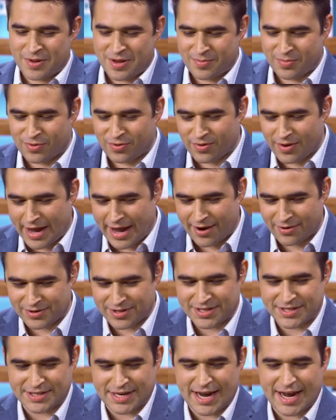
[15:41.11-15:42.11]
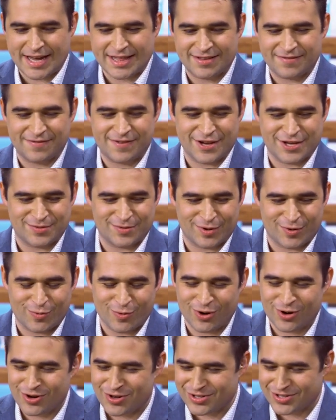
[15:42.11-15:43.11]
of people outside the Facebook
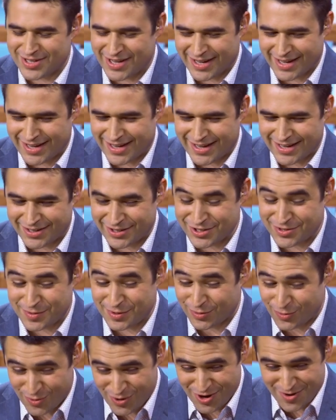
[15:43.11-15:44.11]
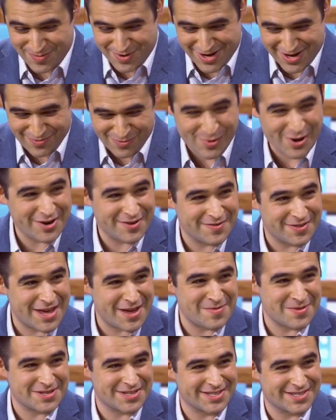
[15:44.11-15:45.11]
world, uh, Elizabeth Warren being one of
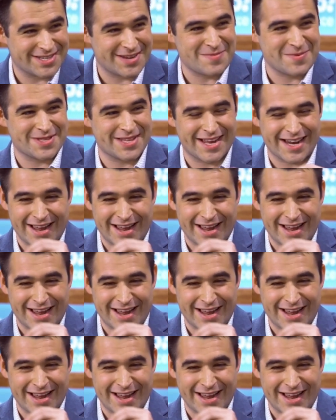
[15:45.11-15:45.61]
them. This is something